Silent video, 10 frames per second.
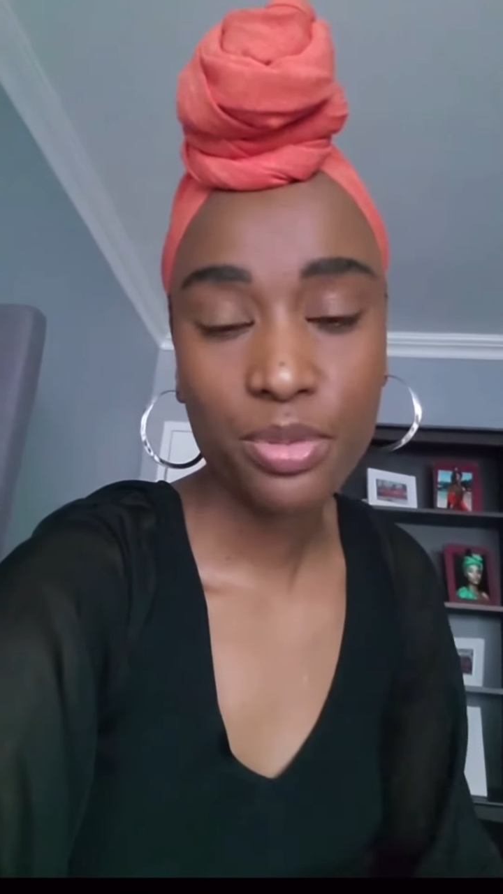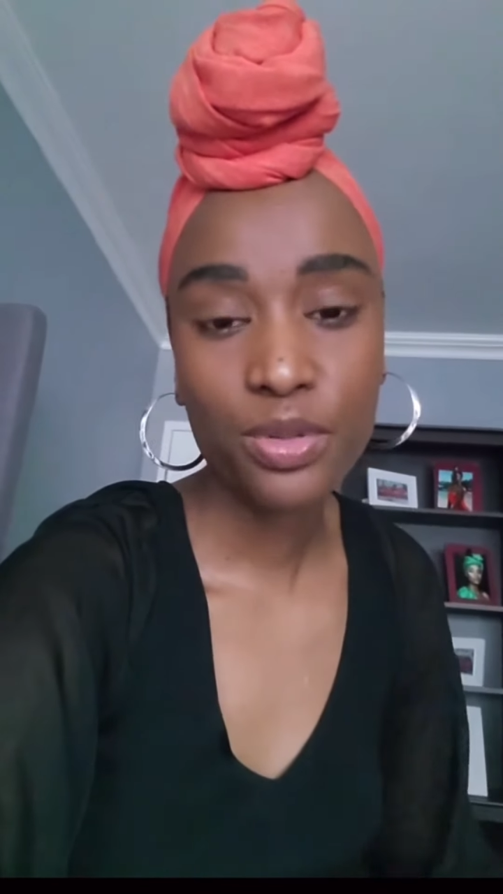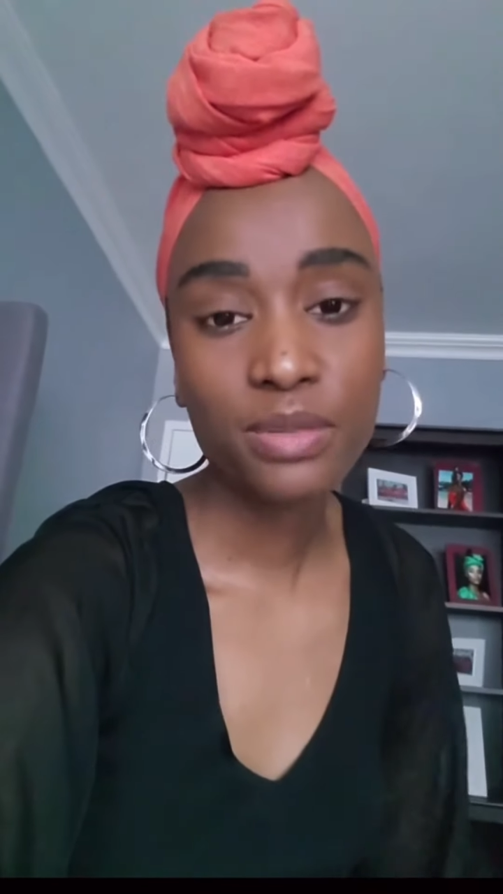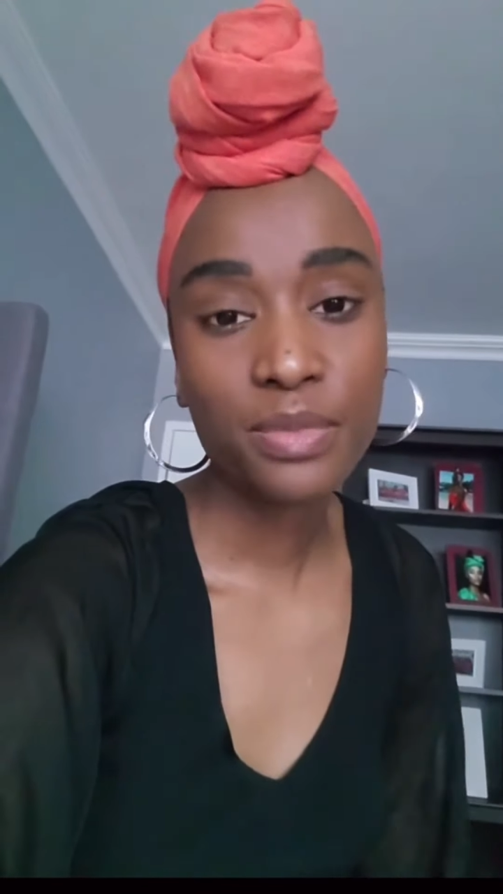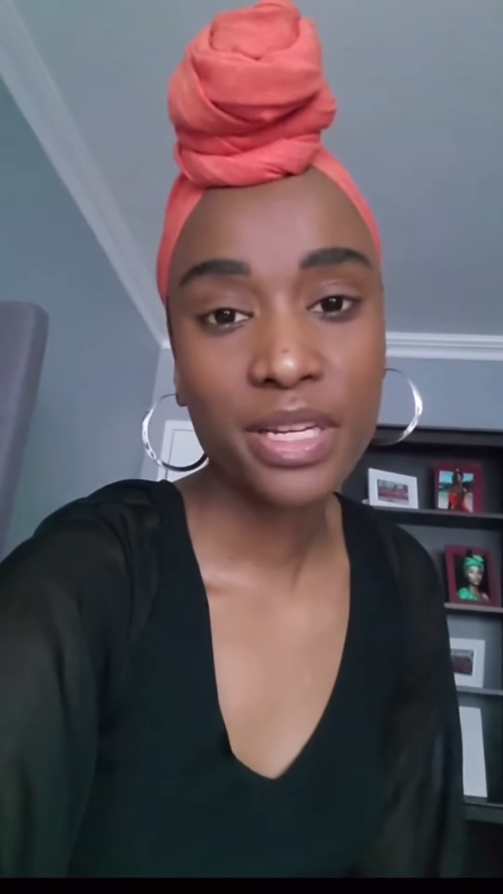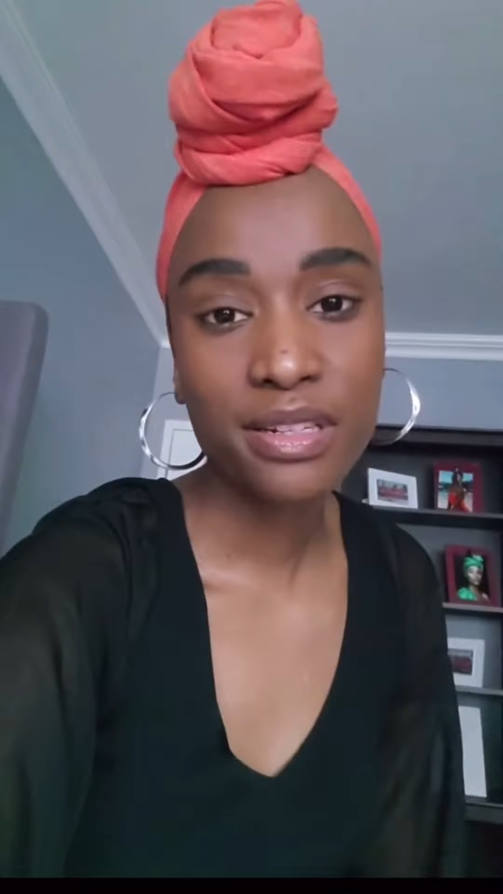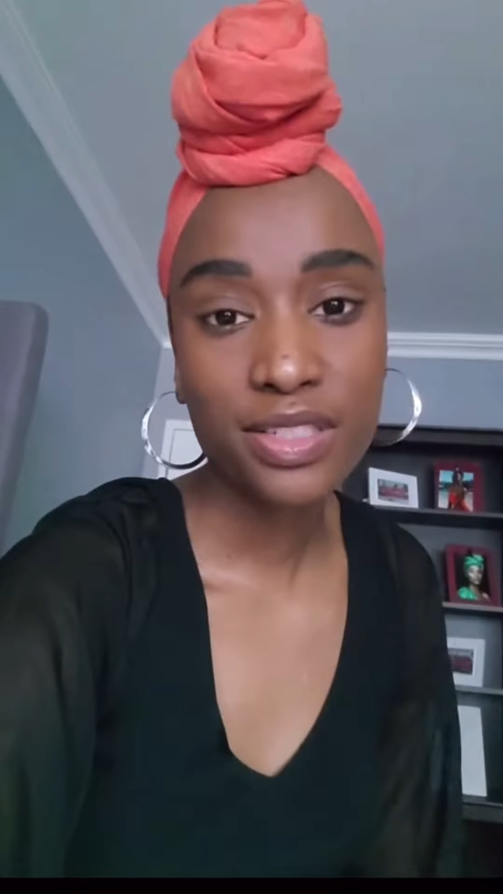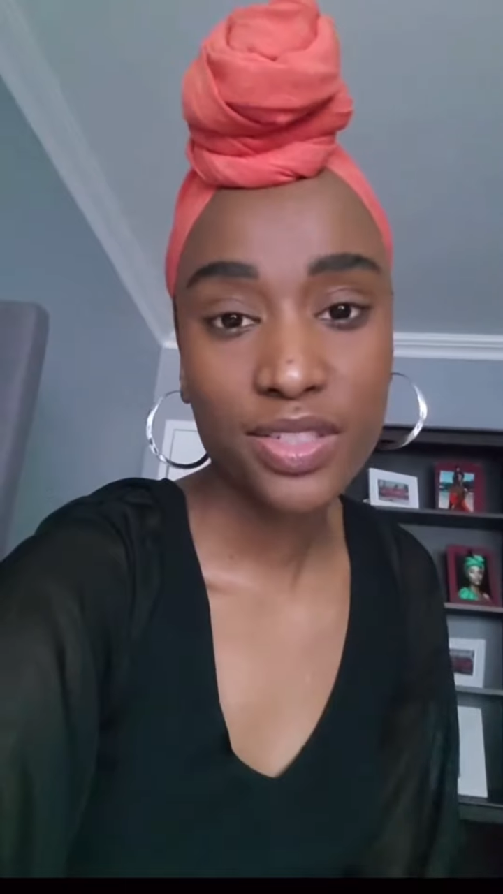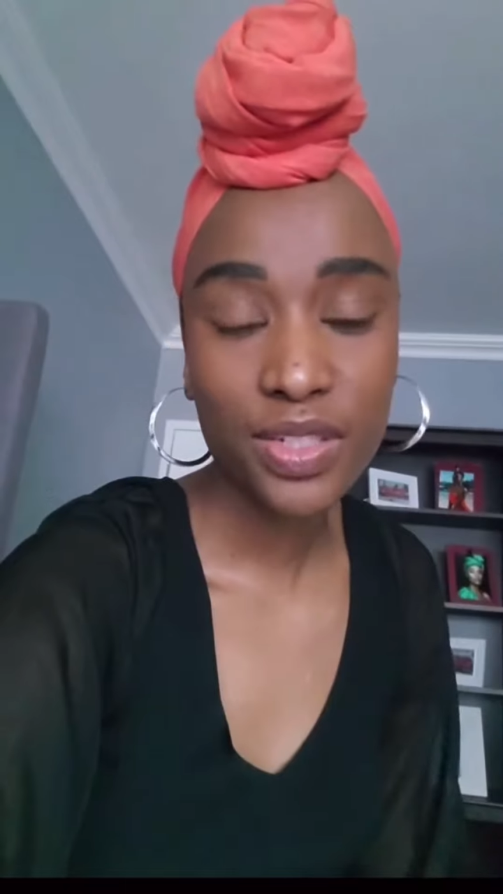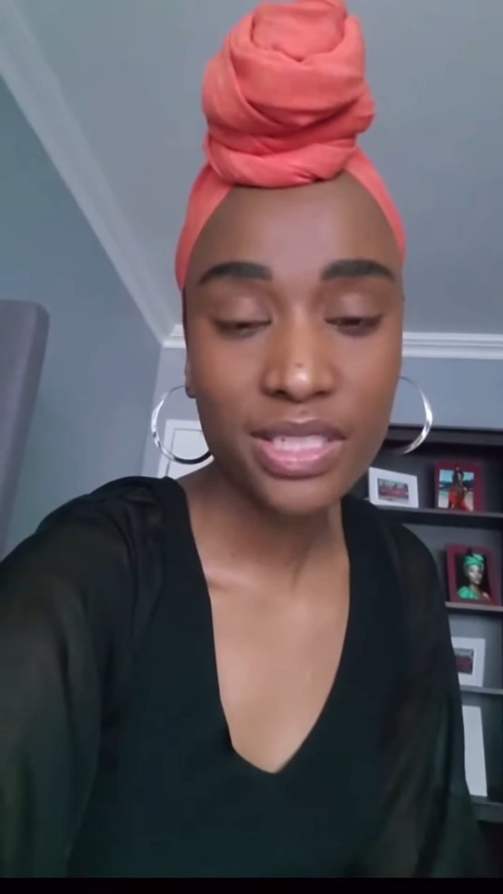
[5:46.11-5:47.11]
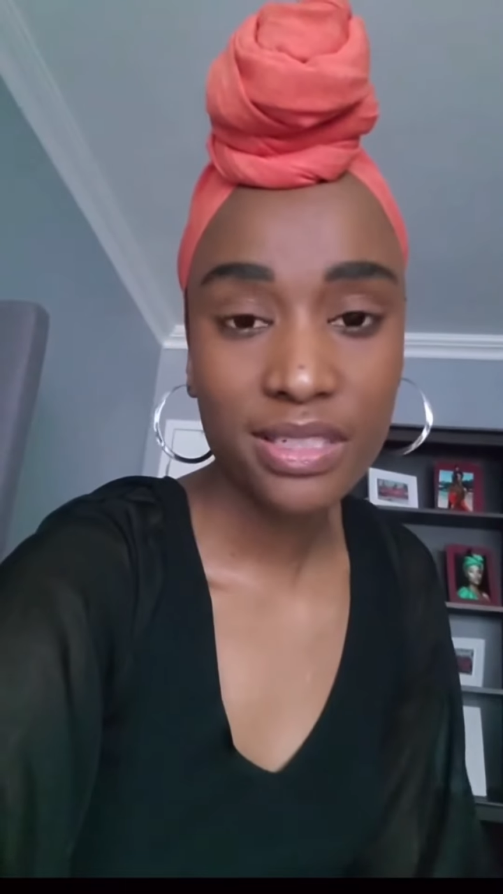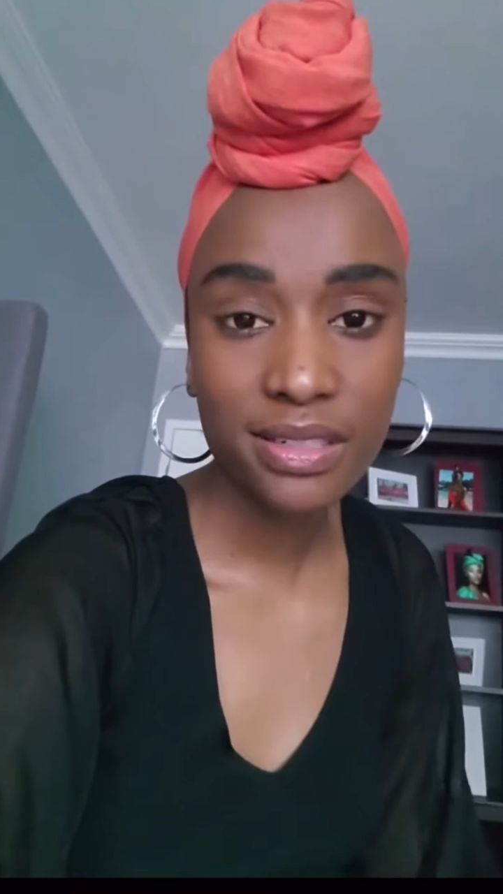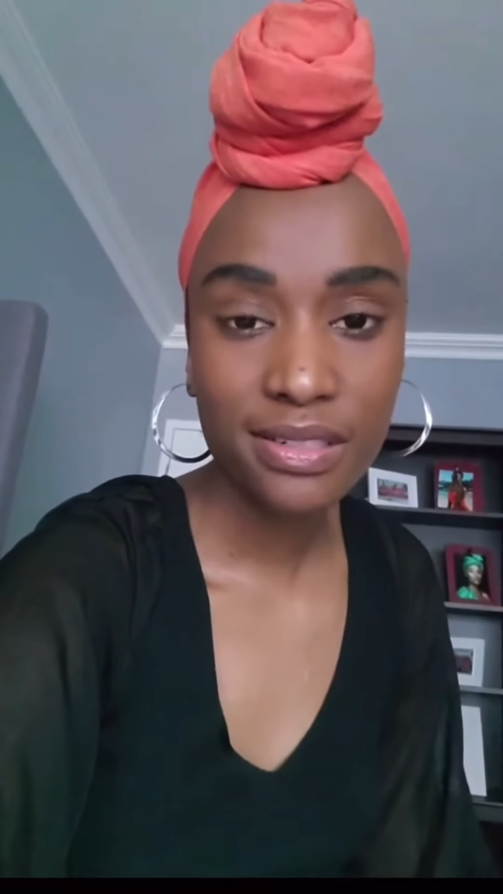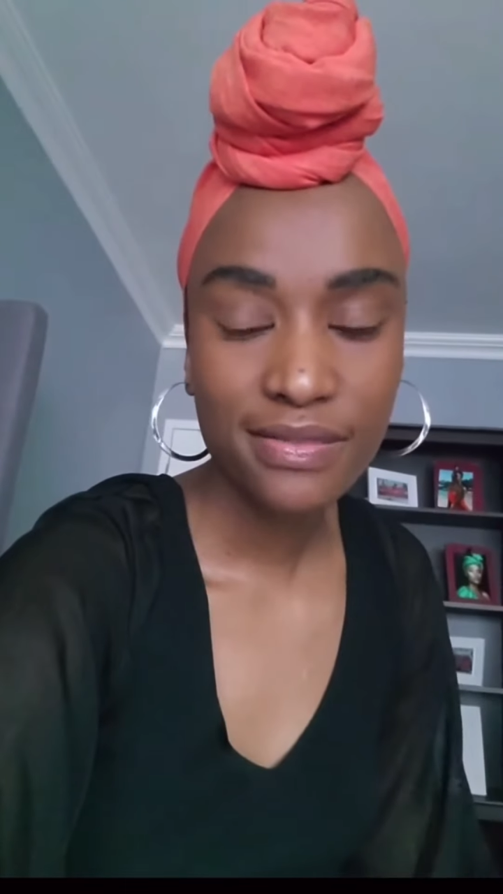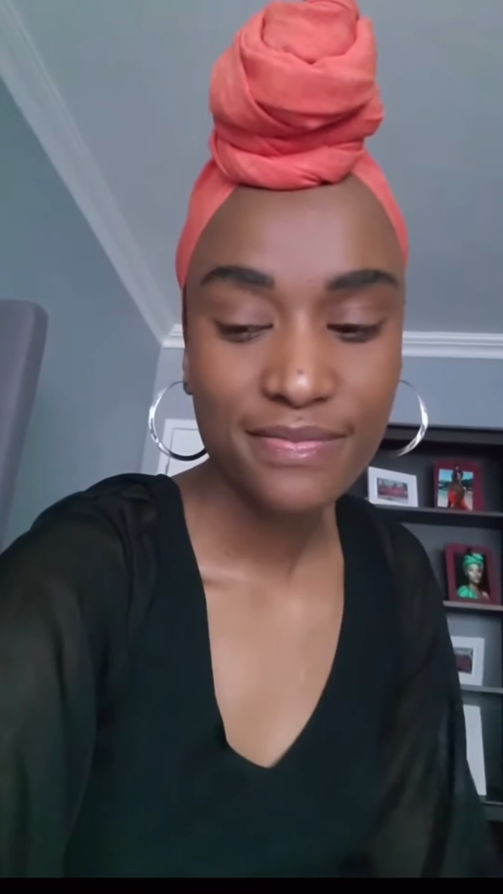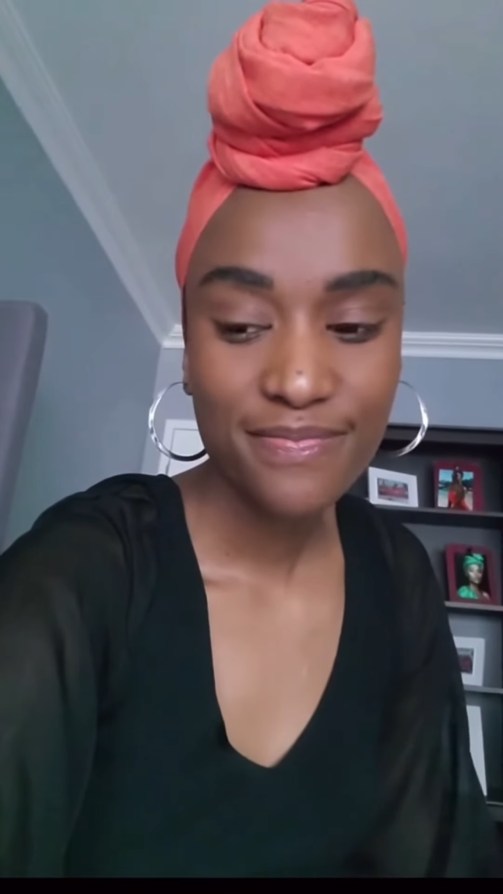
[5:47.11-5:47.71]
put me at a certain